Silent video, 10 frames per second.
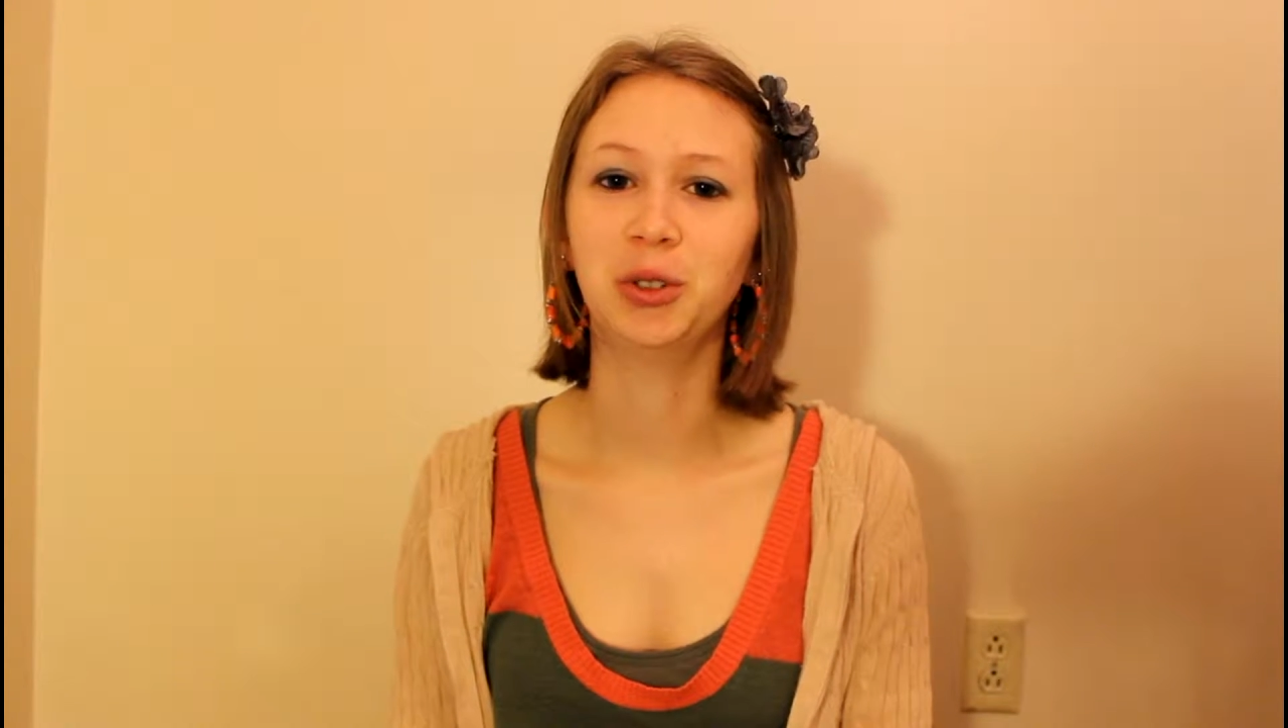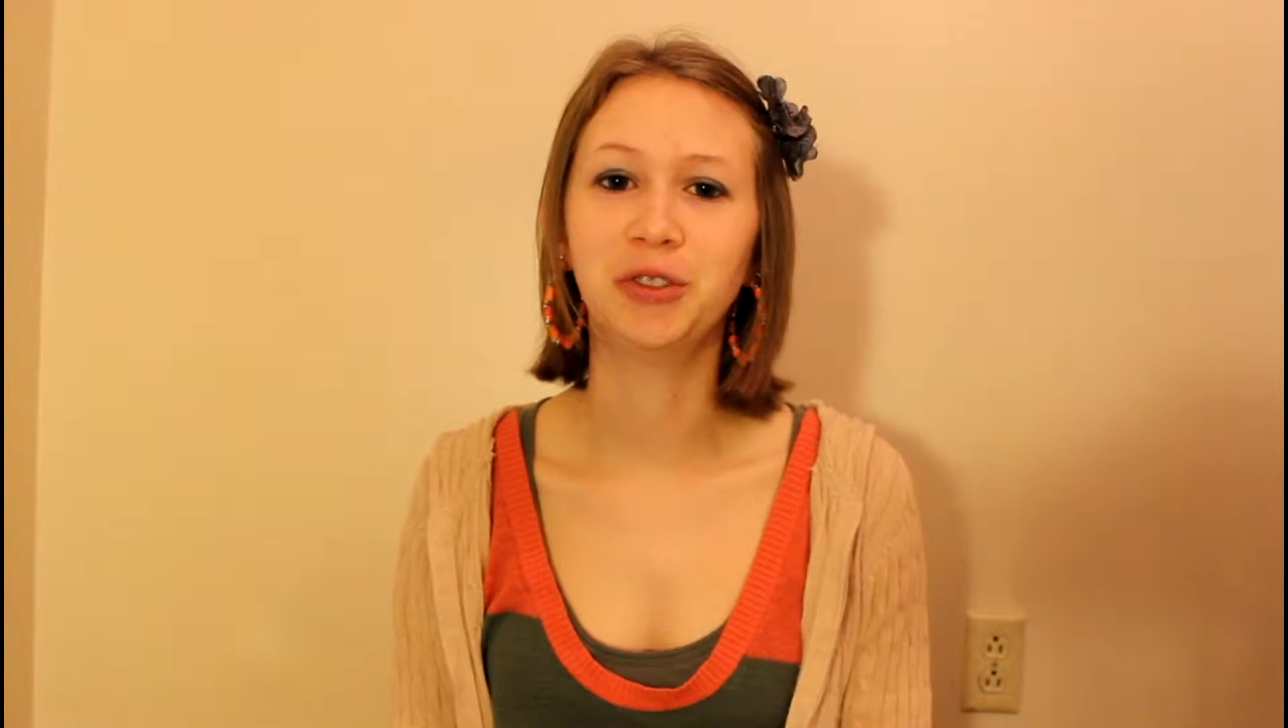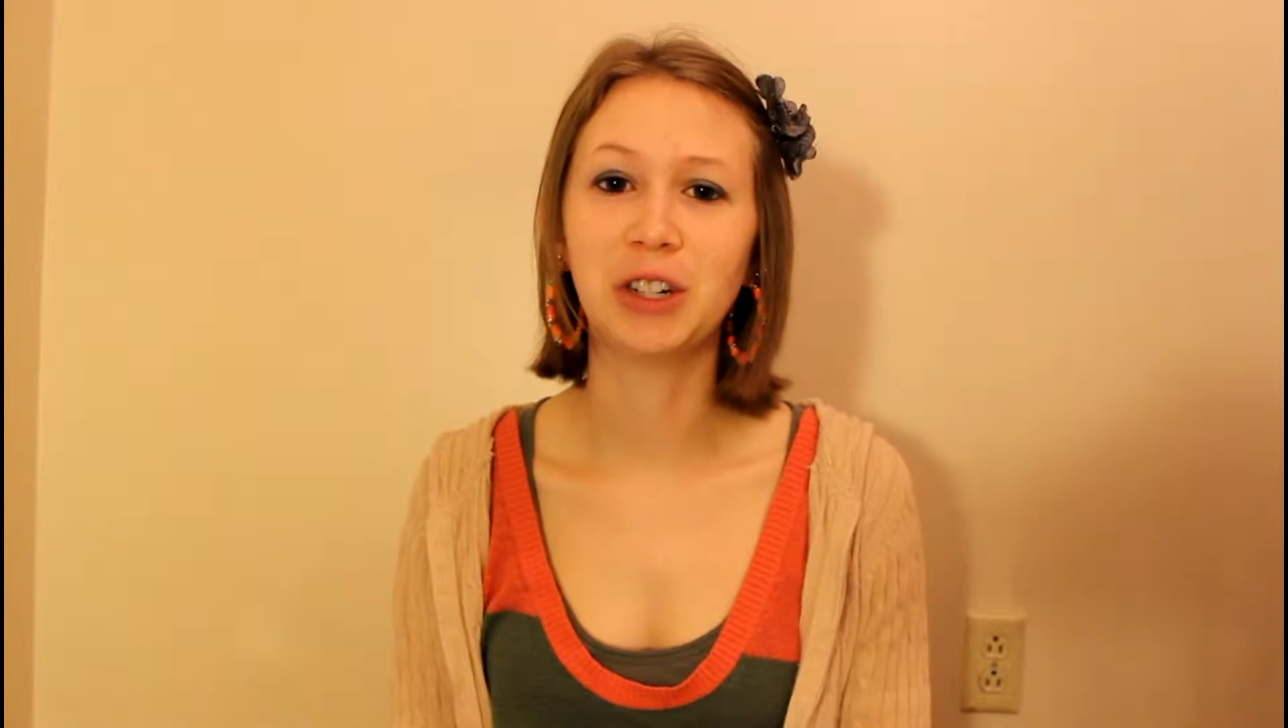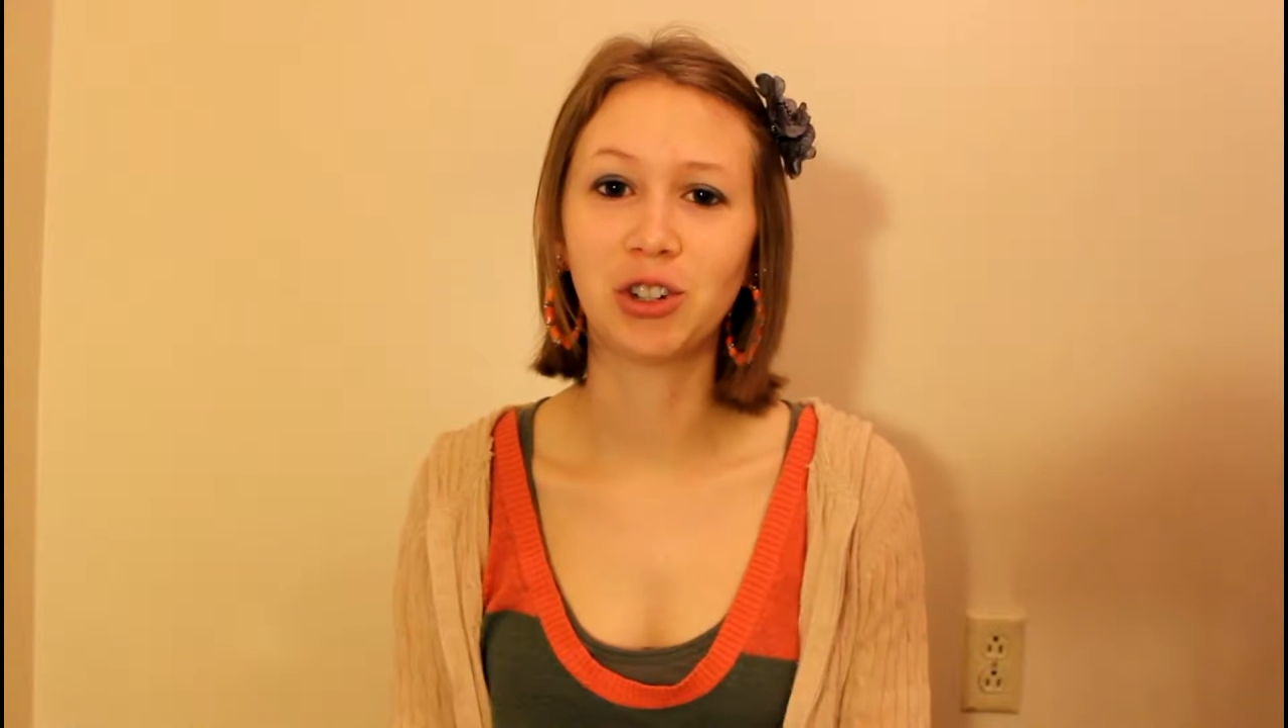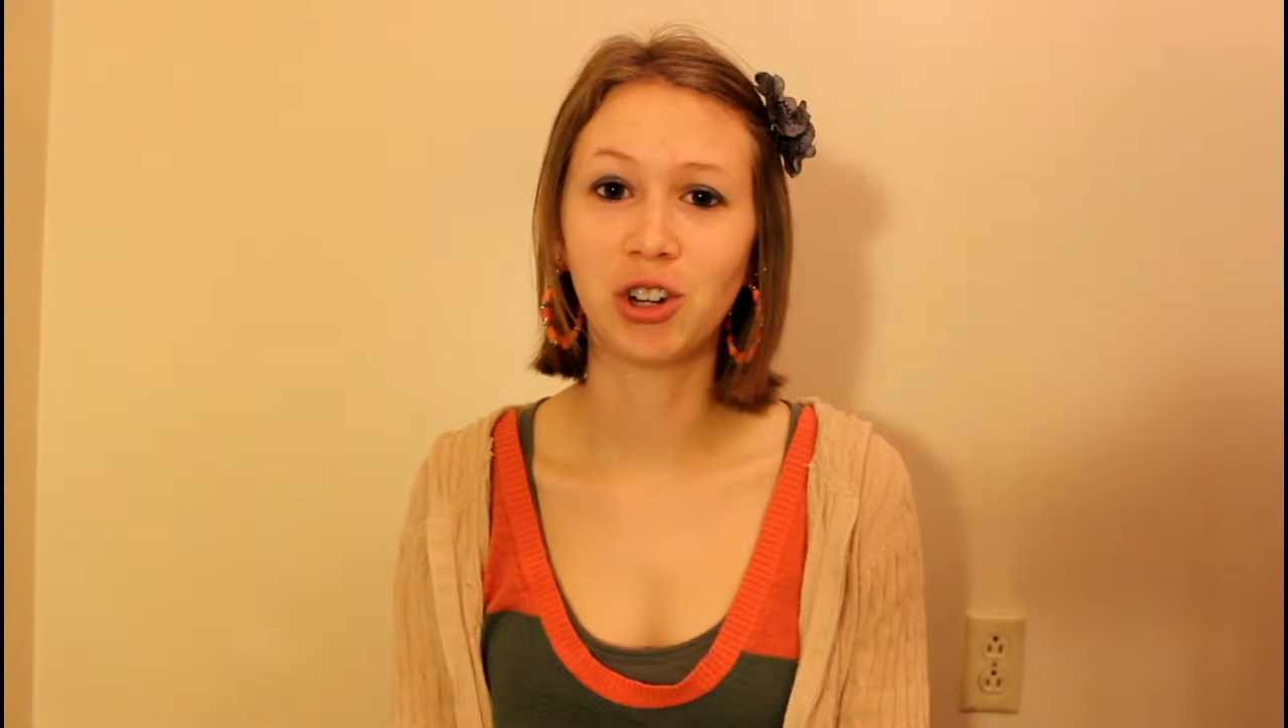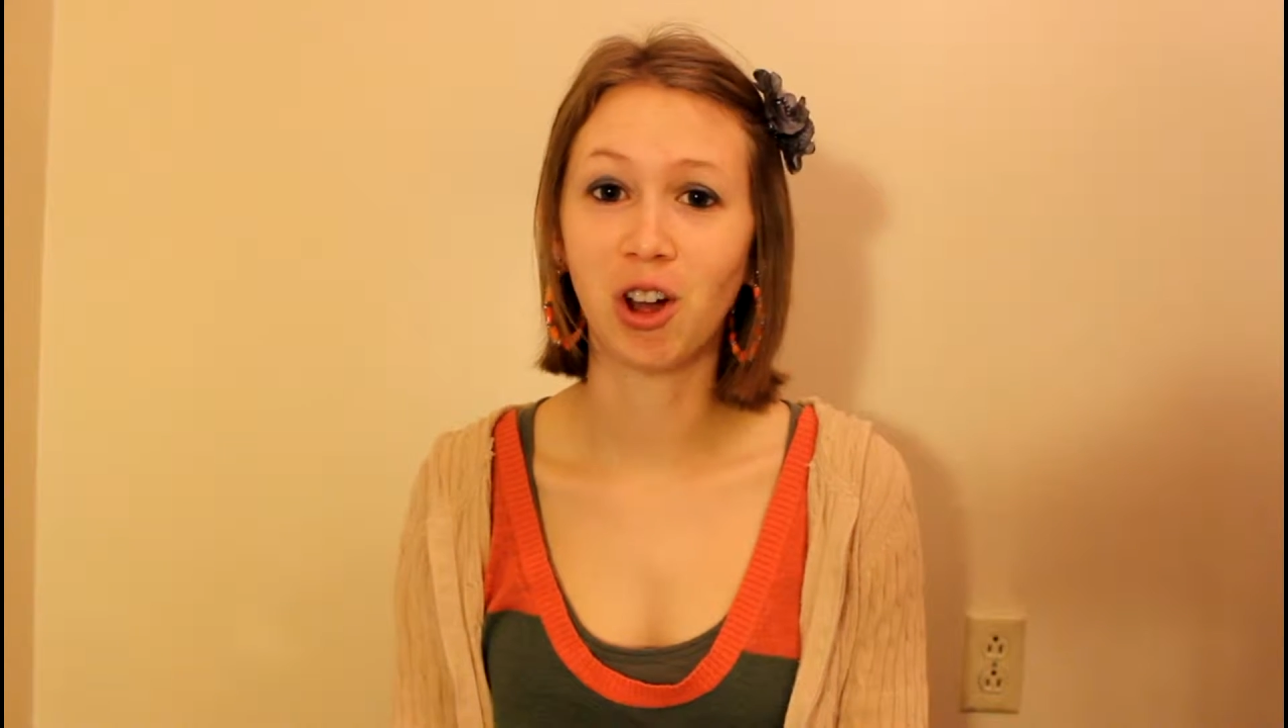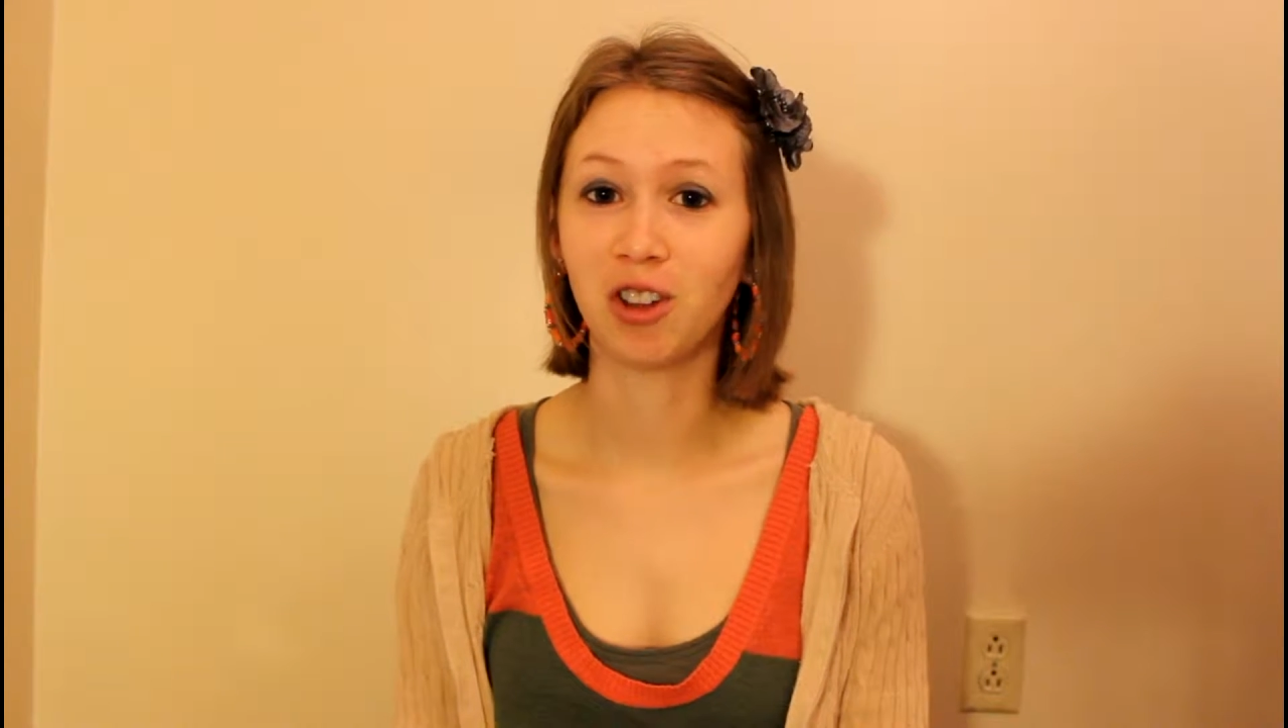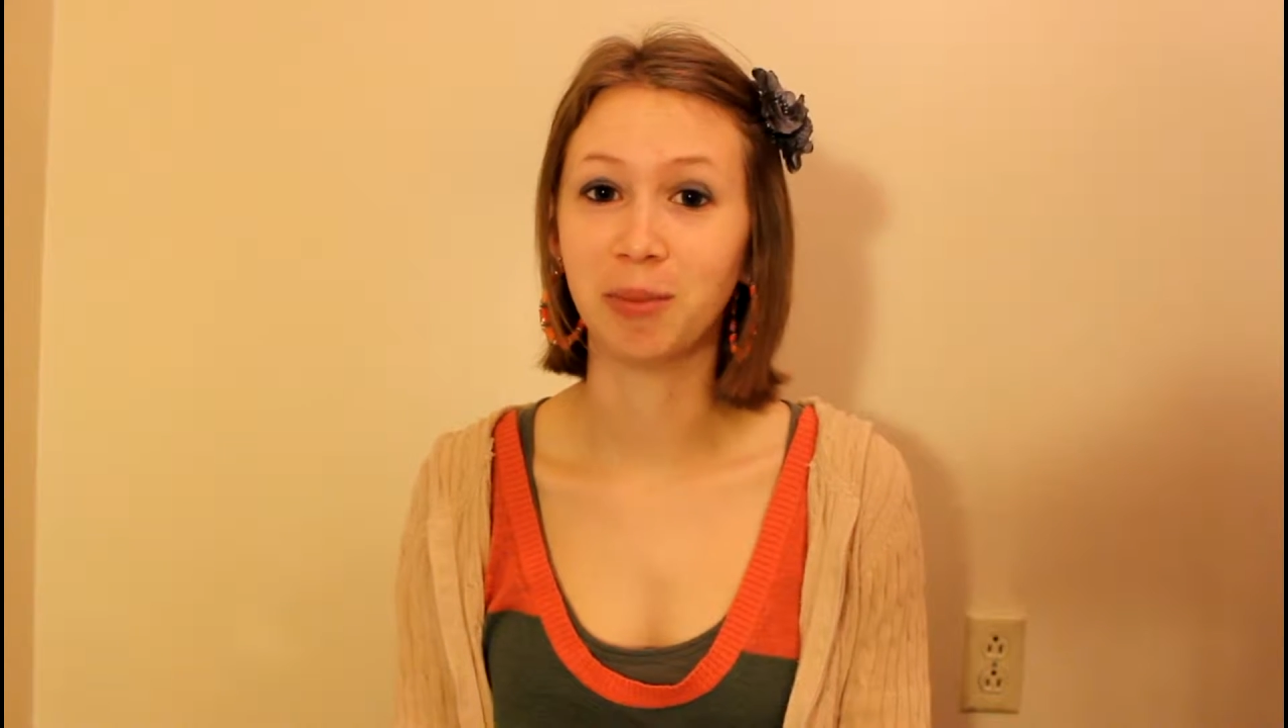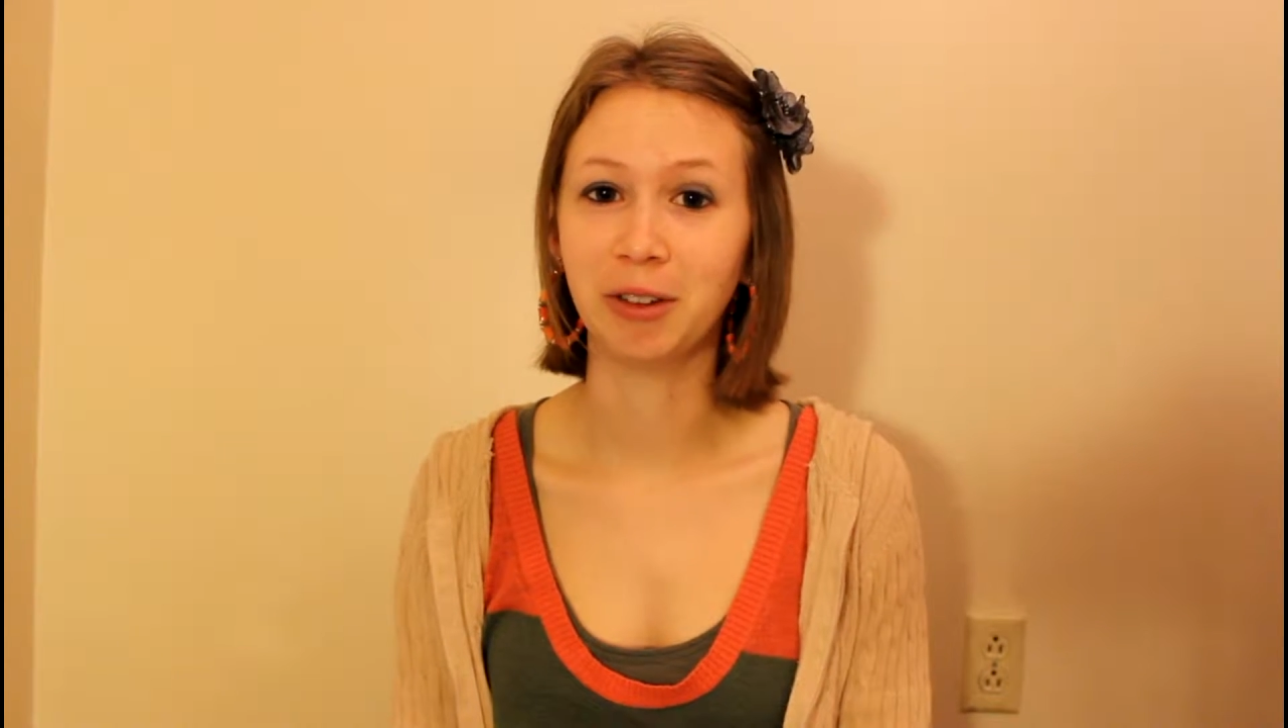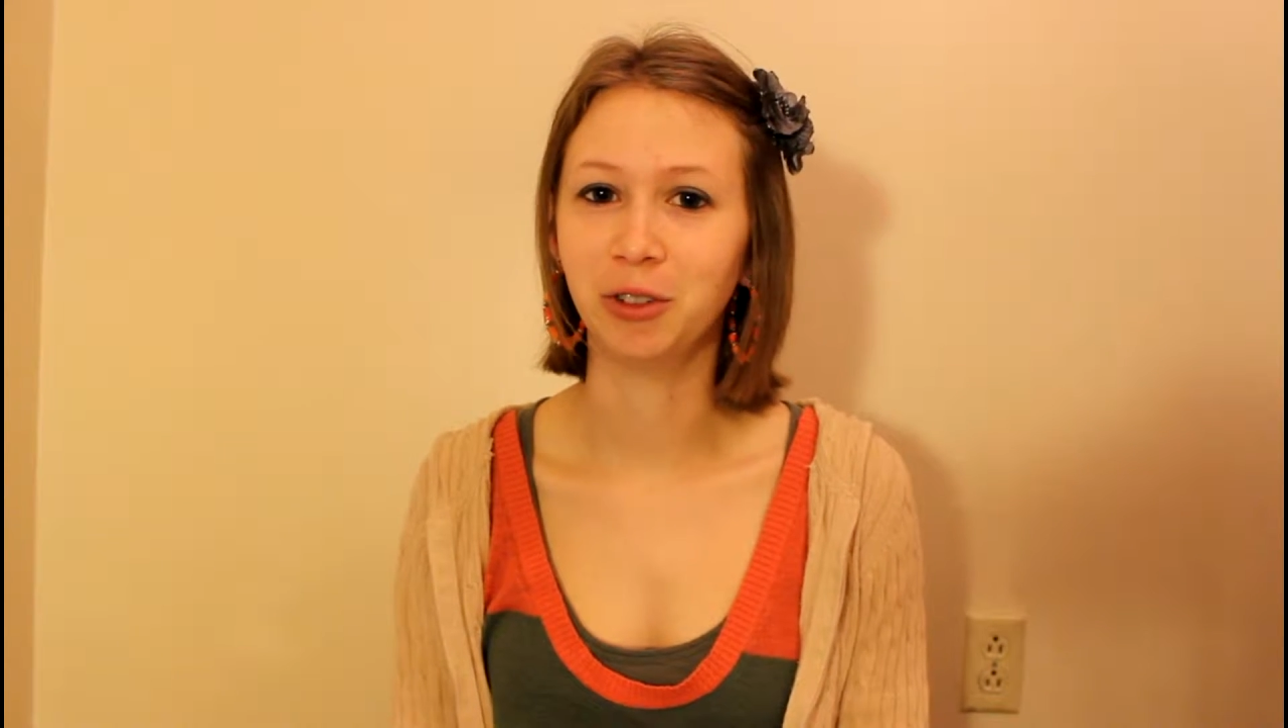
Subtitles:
finishing all of my